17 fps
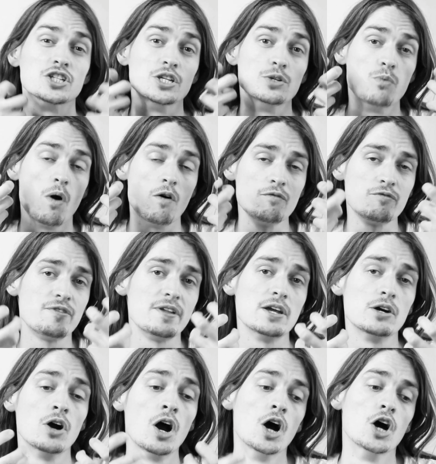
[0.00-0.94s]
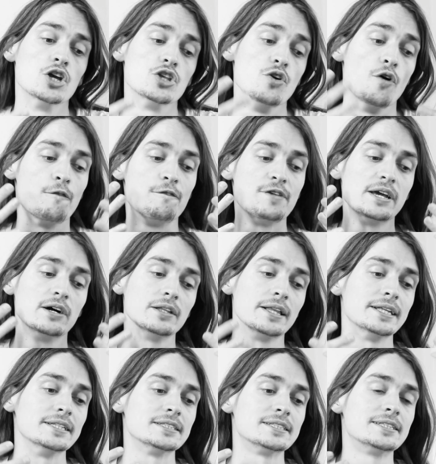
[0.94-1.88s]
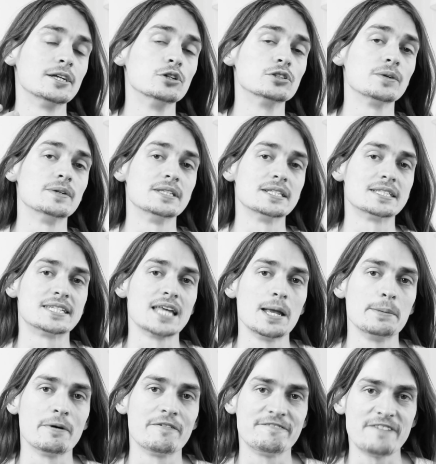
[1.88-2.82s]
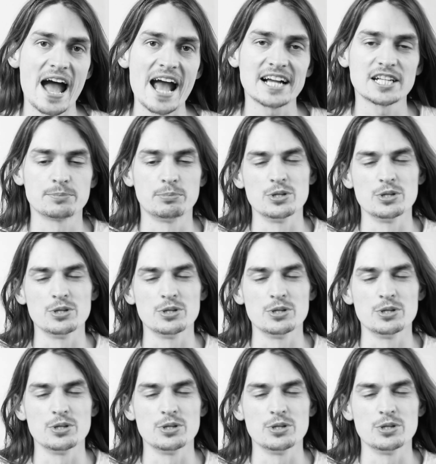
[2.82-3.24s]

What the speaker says: So you'll feel it still doing the same effect,